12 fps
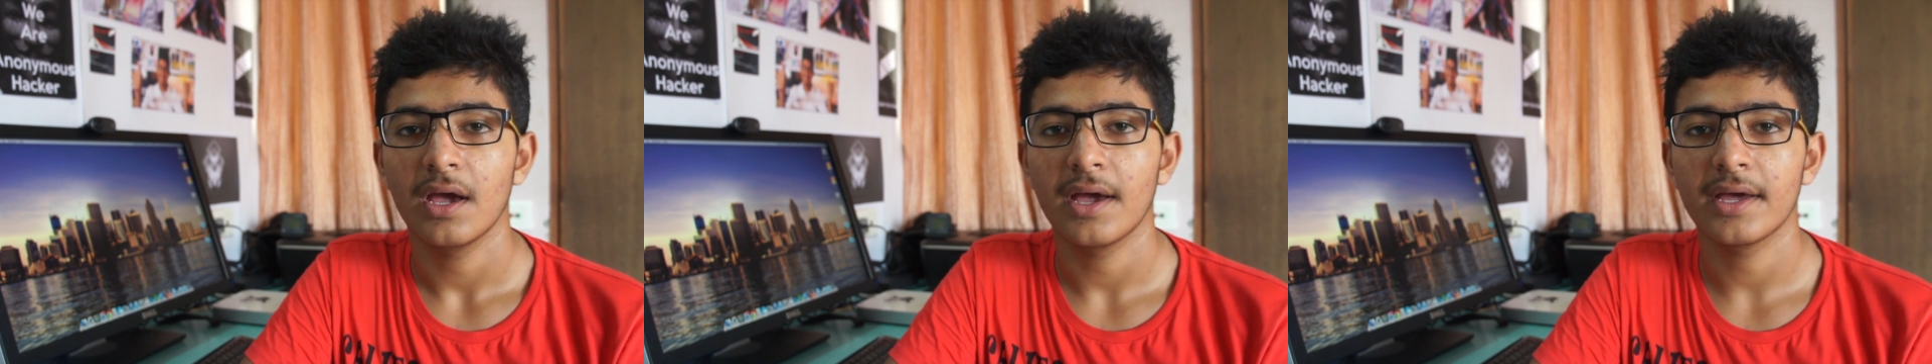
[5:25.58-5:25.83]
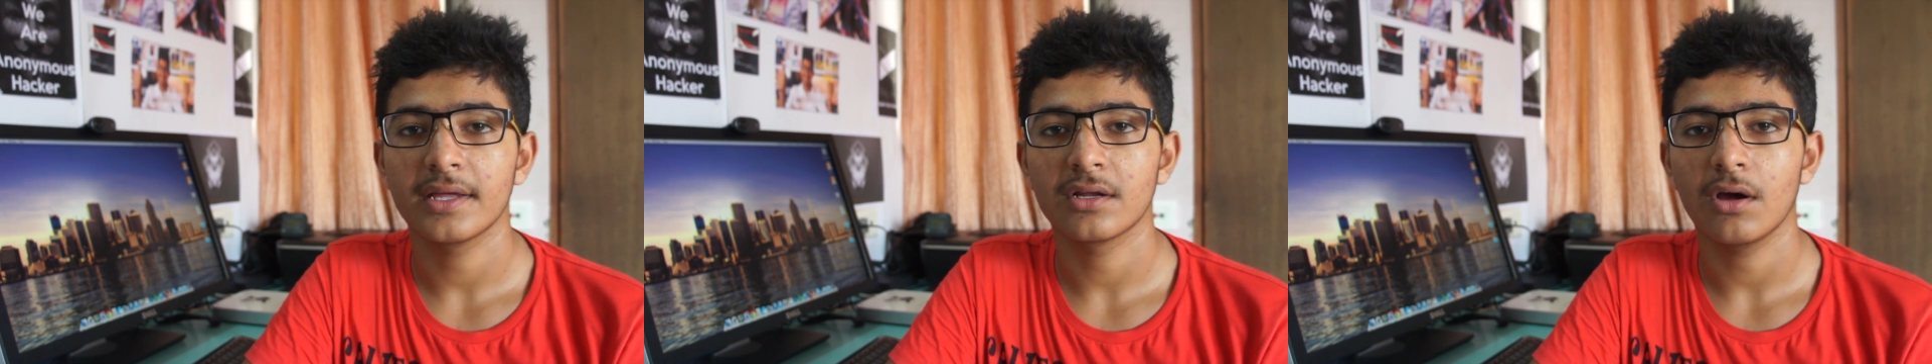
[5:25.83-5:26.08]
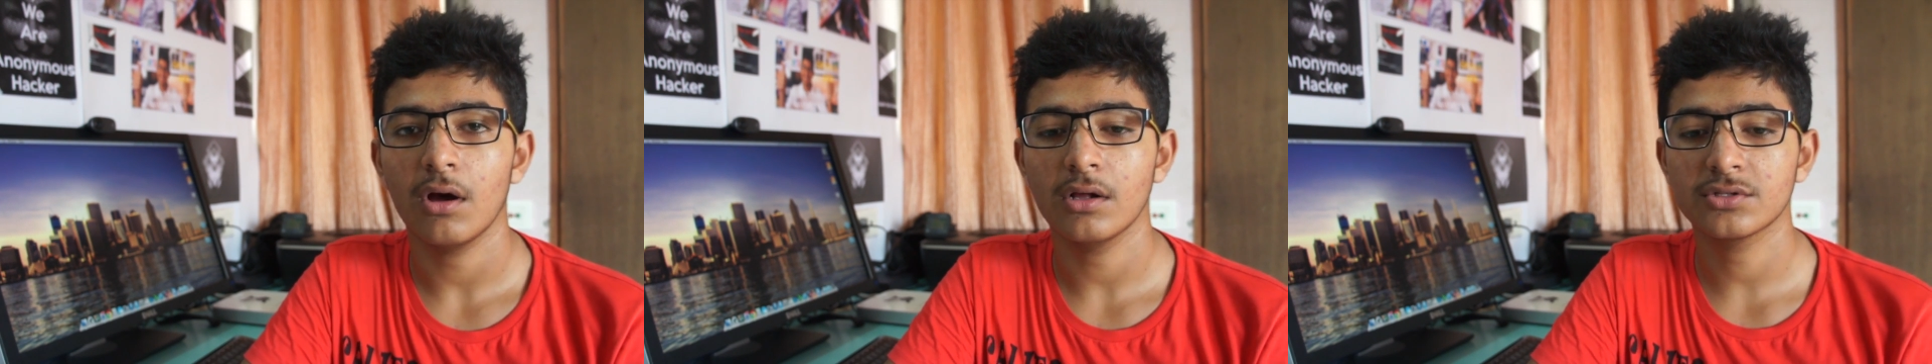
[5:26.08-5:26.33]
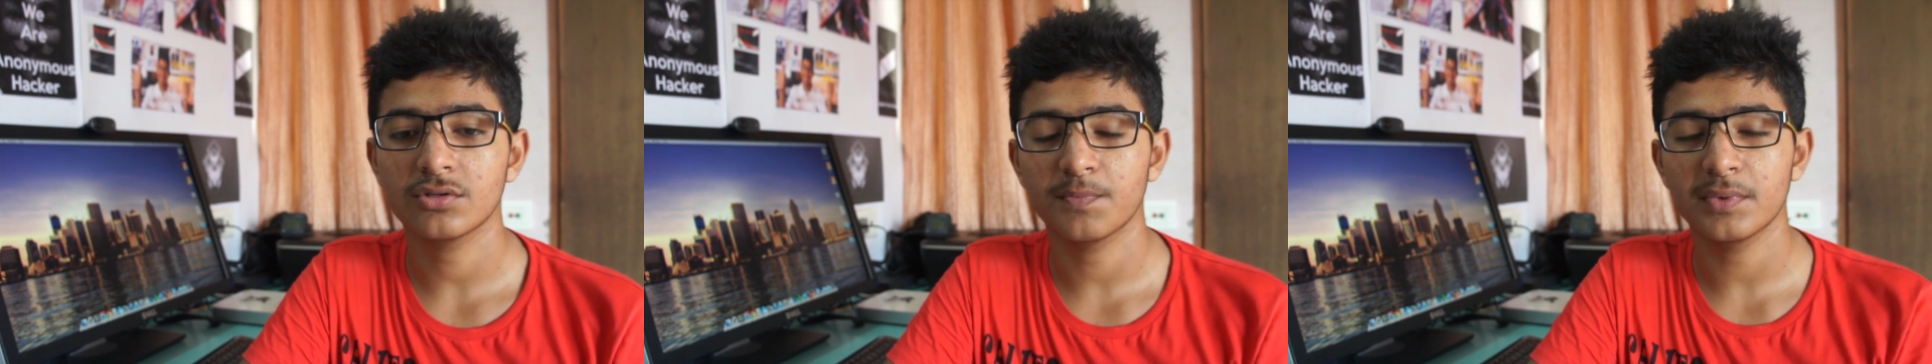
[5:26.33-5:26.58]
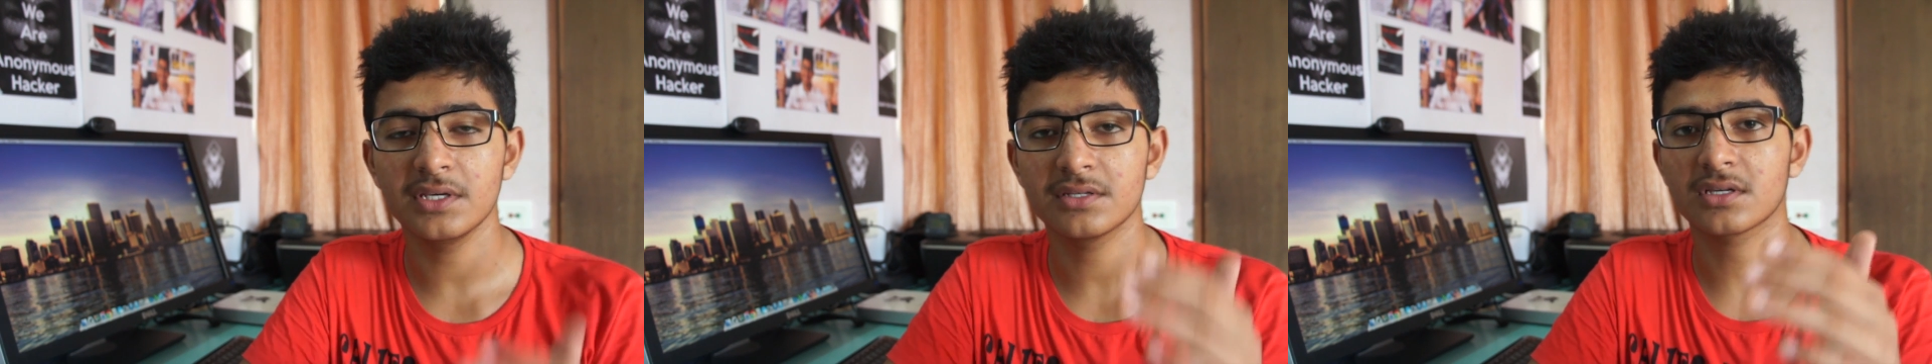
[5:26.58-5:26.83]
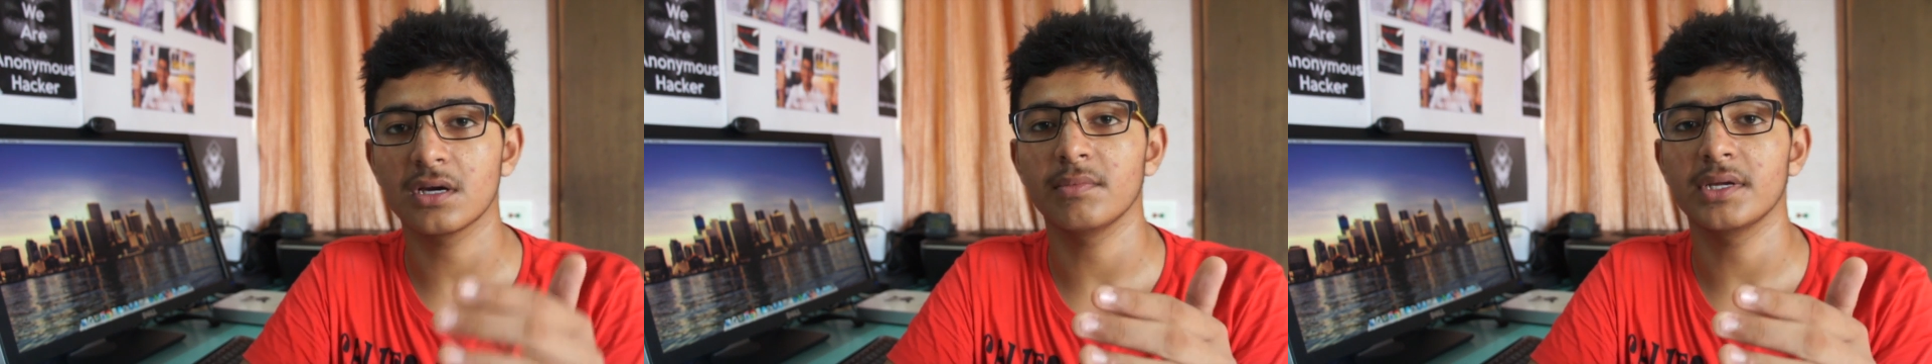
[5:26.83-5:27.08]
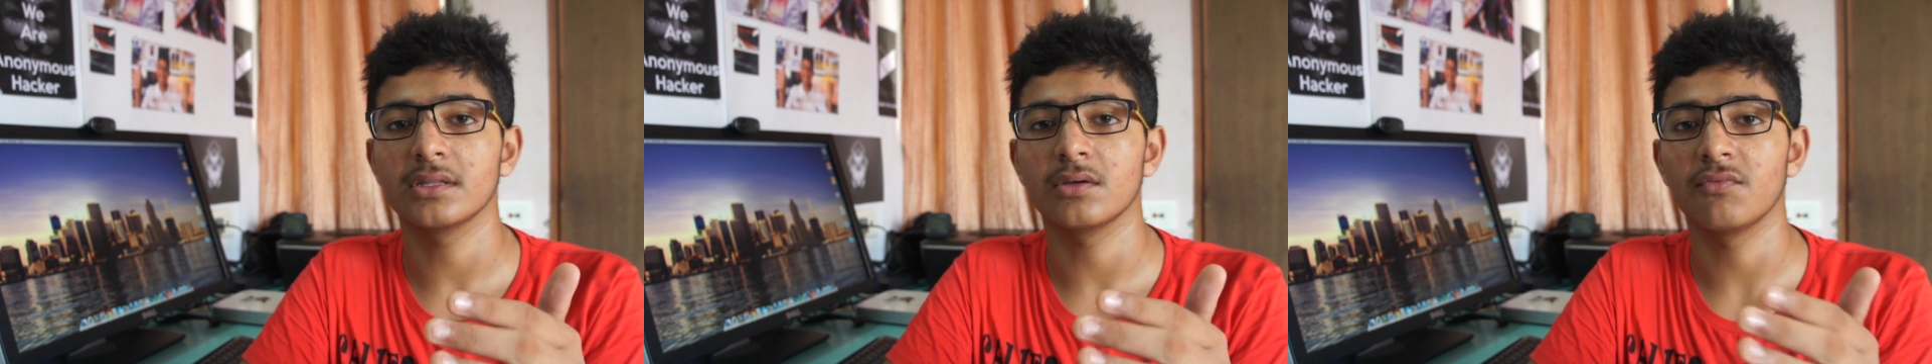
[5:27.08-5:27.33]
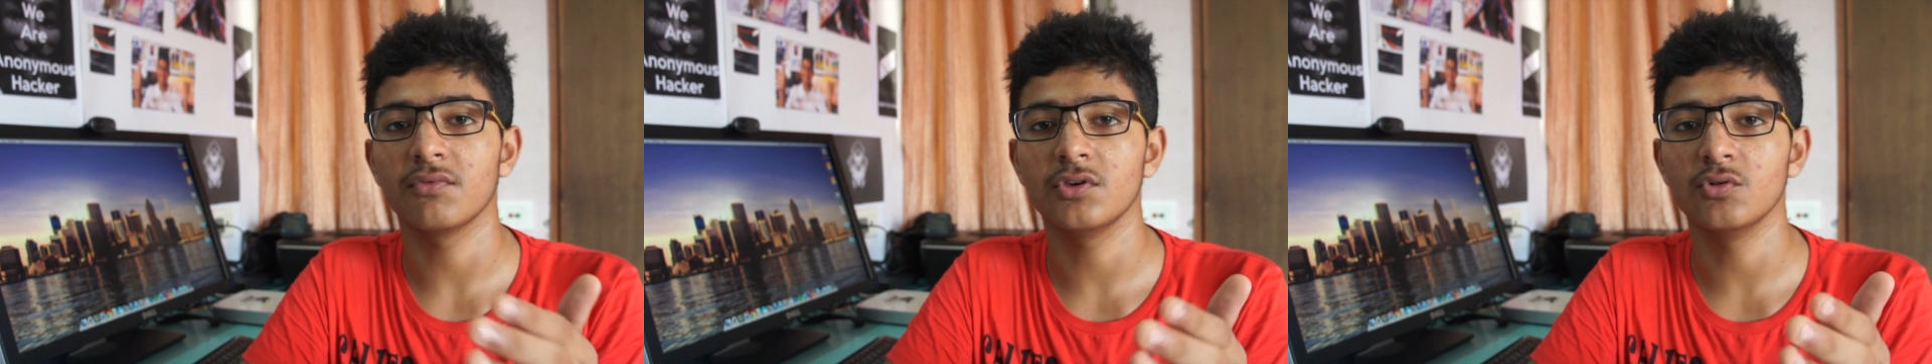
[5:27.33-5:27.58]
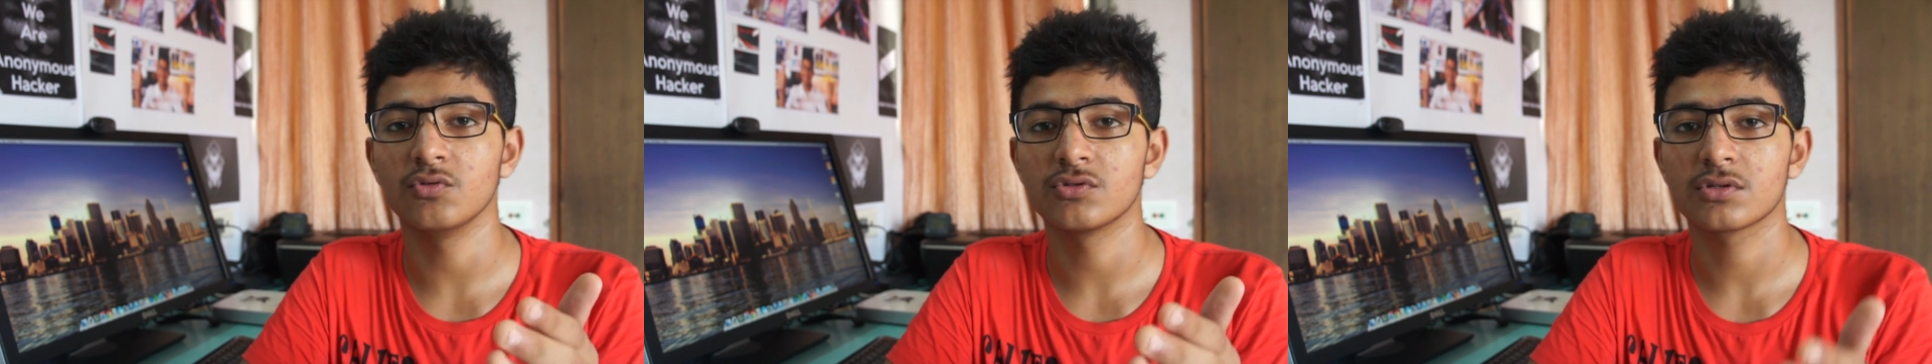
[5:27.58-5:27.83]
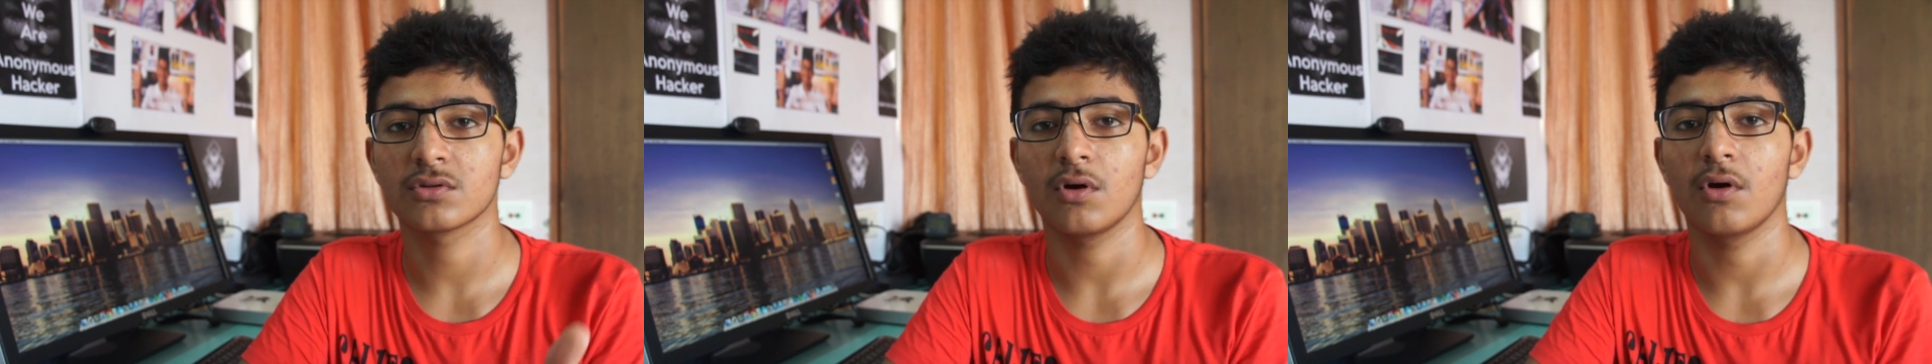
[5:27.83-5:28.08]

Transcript: and also please comment the views,